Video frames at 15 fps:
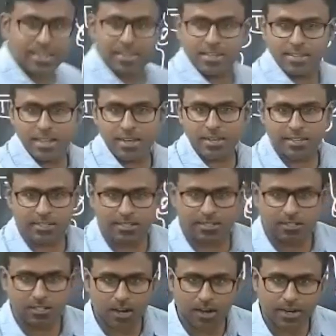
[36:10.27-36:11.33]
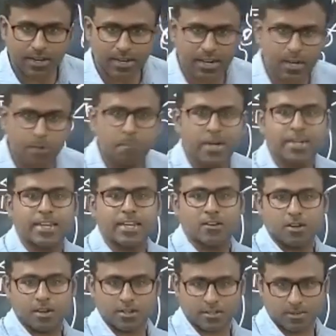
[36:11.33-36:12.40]
is a historical
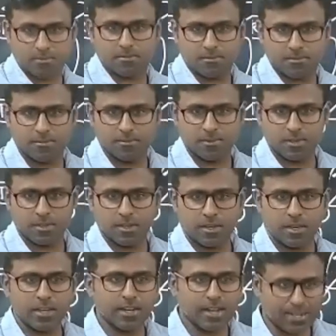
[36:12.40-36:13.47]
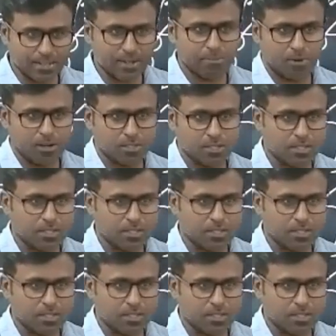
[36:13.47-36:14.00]
particularism in anthropology.